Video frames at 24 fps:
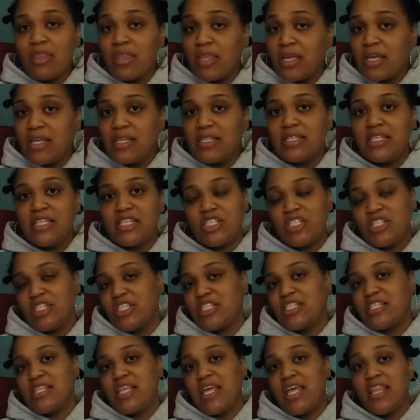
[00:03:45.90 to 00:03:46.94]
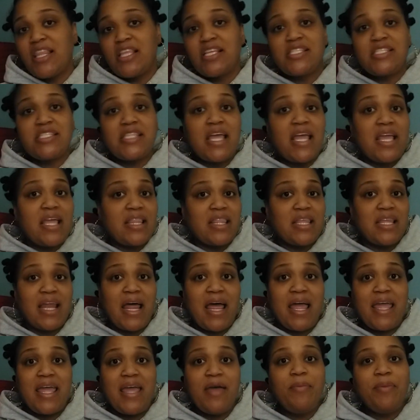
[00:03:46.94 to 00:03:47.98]
the condition and the state that
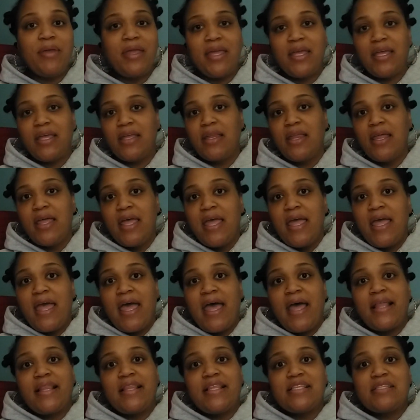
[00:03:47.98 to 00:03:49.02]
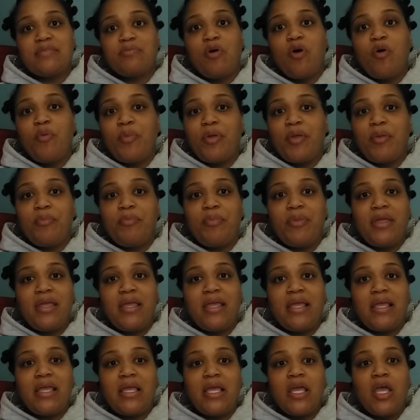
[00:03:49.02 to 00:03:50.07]
I am in at this moment,
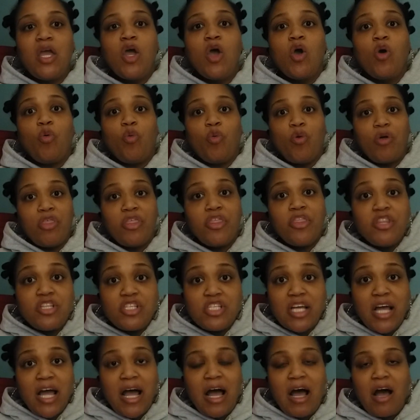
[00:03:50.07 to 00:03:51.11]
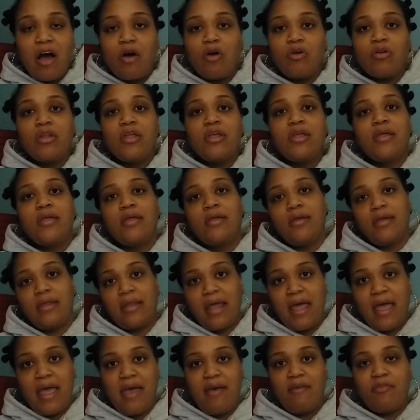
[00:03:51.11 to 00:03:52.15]
being with child,
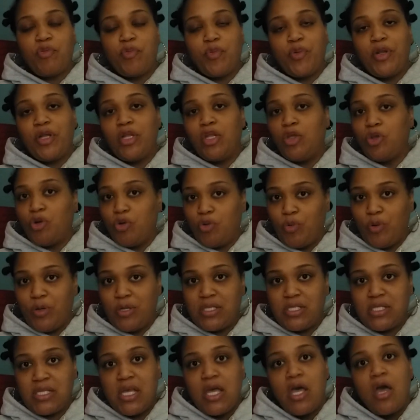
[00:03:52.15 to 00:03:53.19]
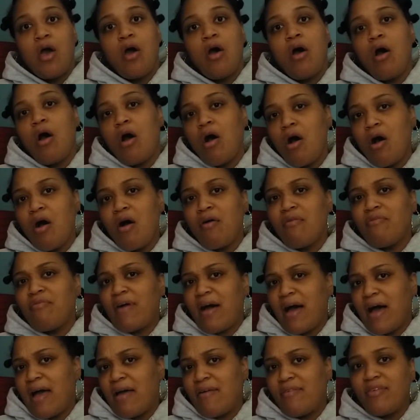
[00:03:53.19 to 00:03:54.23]
and I have three little ones, all
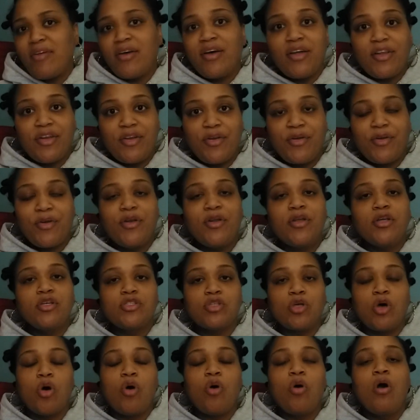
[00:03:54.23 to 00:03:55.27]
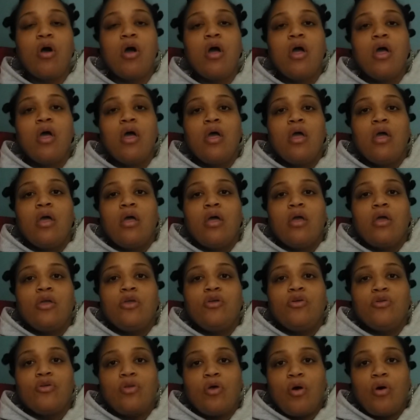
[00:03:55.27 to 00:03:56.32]
five and under. So
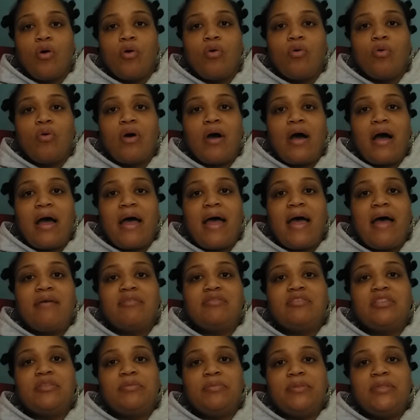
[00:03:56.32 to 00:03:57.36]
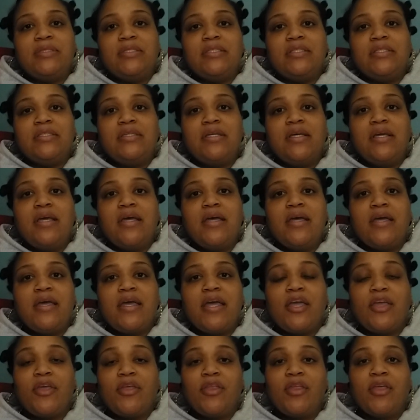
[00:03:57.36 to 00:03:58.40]
you know, I have to be
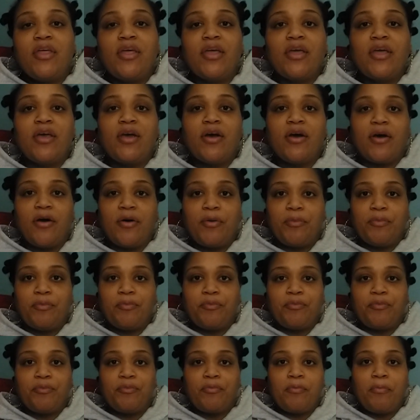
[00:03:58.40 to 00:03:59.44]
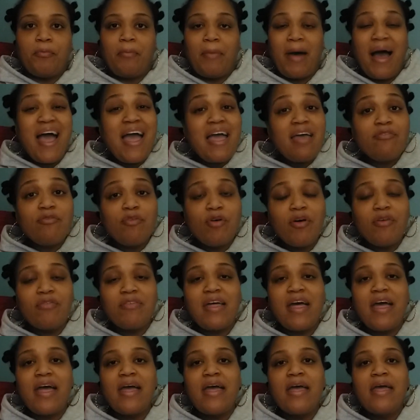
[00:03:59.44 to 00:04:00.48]
um, mindful of
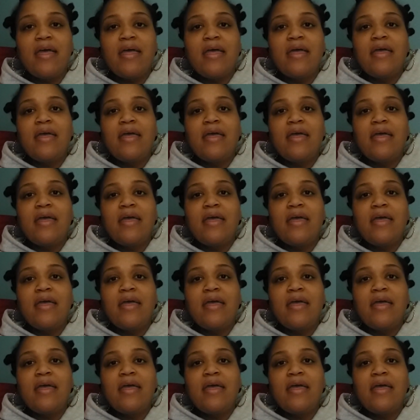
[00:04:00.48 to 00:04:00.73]
that